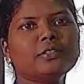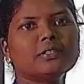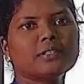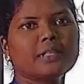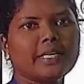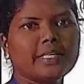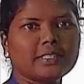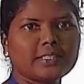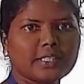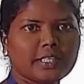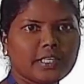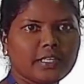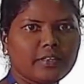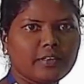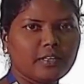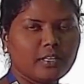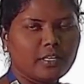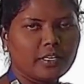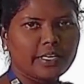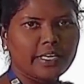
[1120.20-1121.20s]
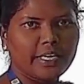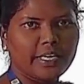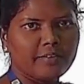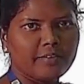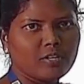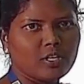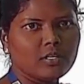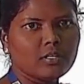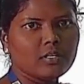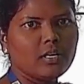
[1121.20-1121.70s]
the encryption process
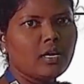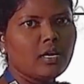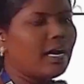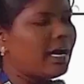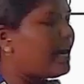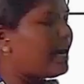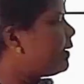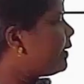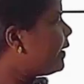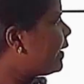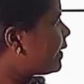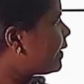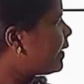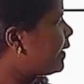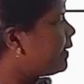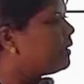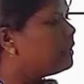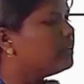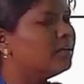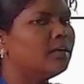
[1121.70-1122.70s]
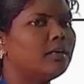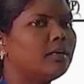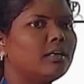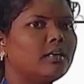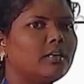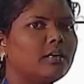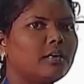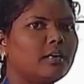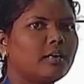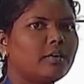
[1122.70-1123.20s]
to for that
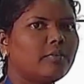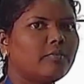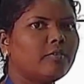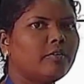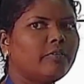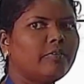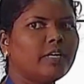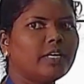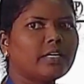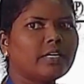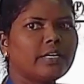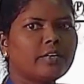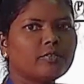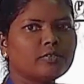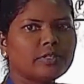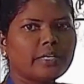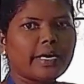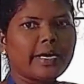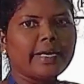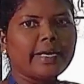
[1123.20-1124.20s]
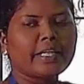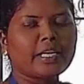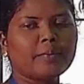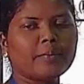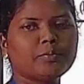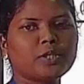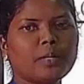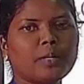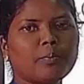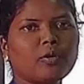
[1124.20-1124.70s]
particular C1,
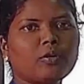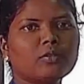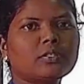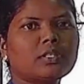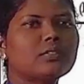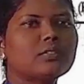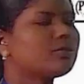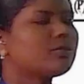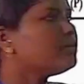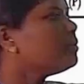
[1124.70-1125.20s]
that means